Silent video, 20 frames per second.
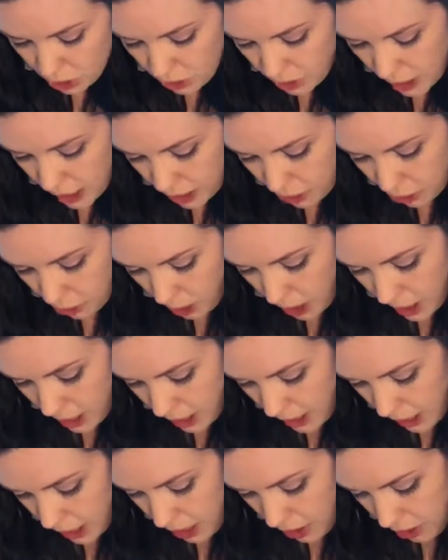those eggs right
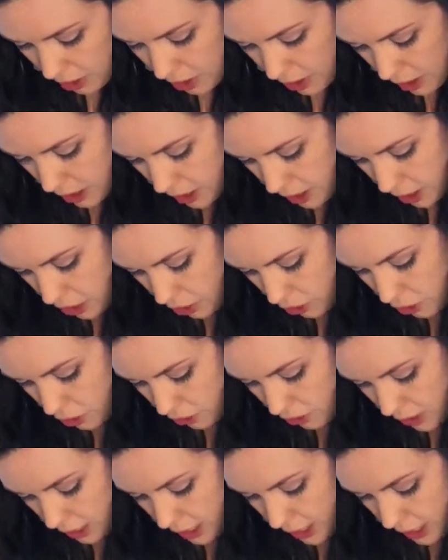in there. They're
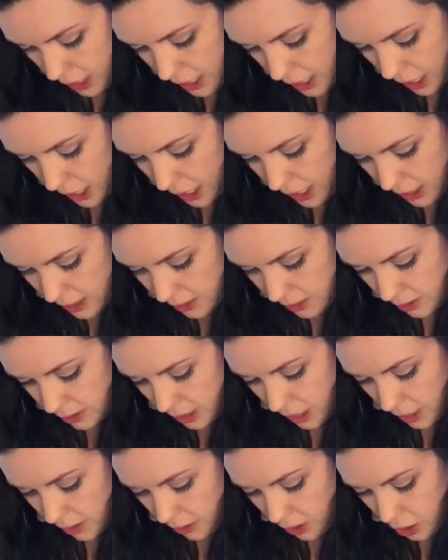just going to get nice,
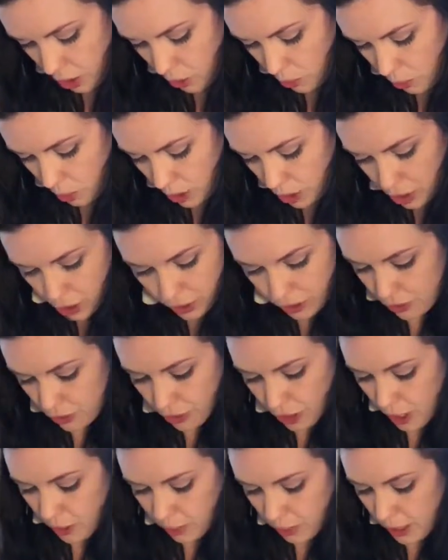kind of like you would just for
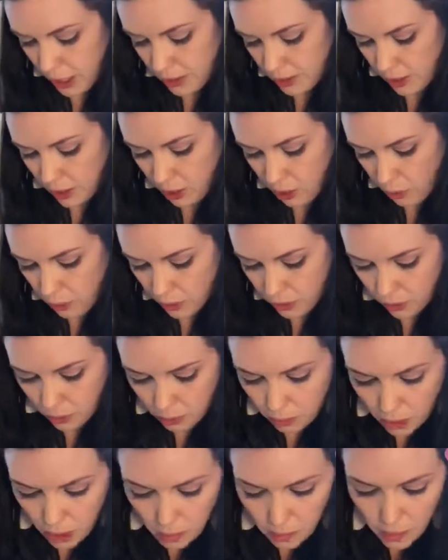scrambled eggs, how you'd whisk
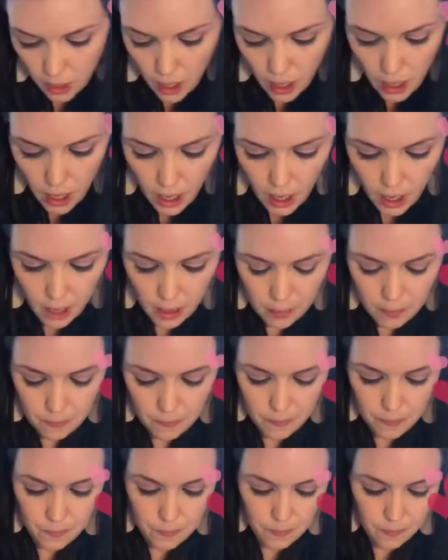them up.
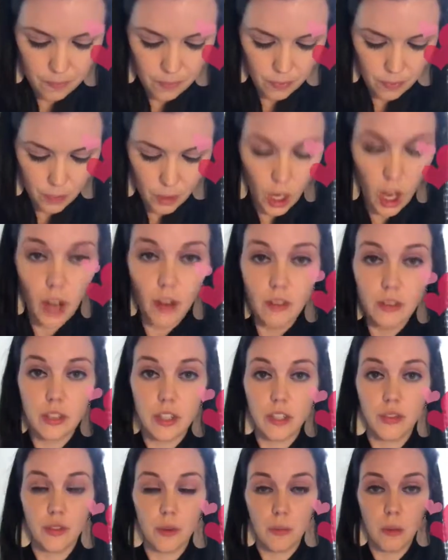
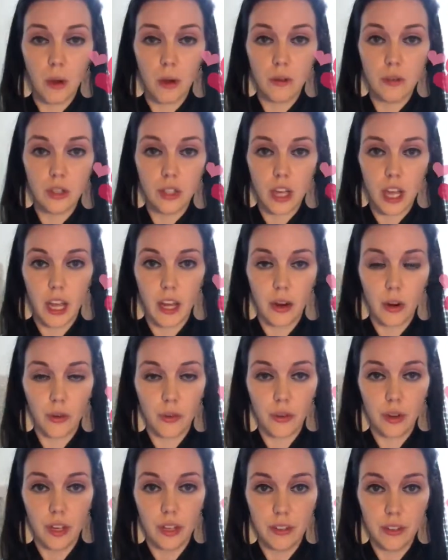Obviously for poached and
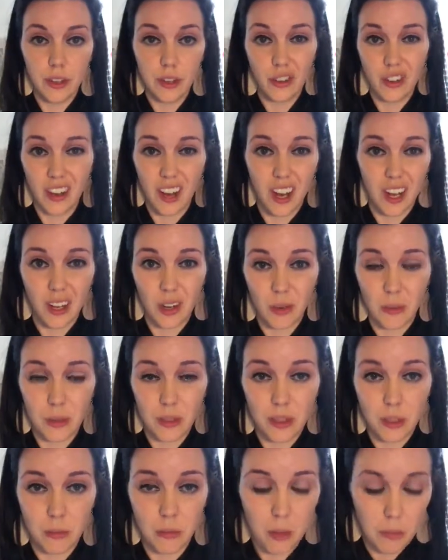over easy, you're not going to
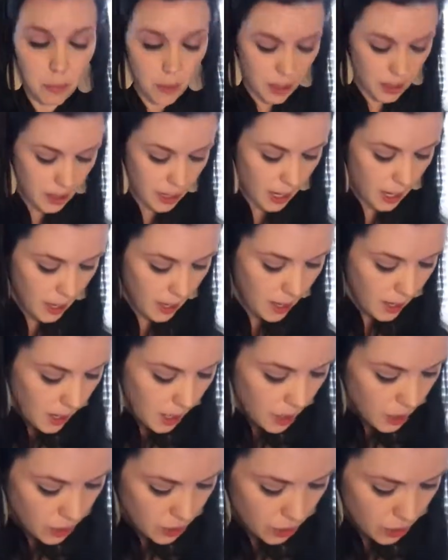whisk them up like that.
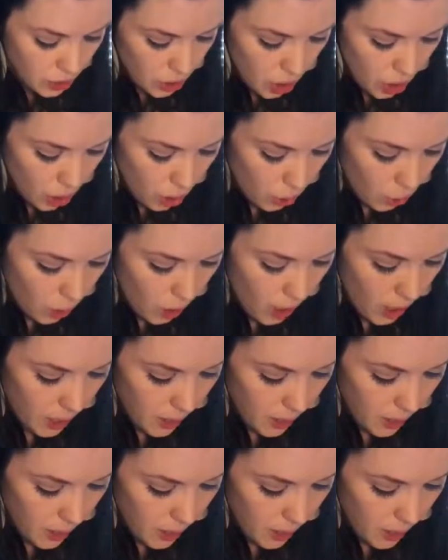So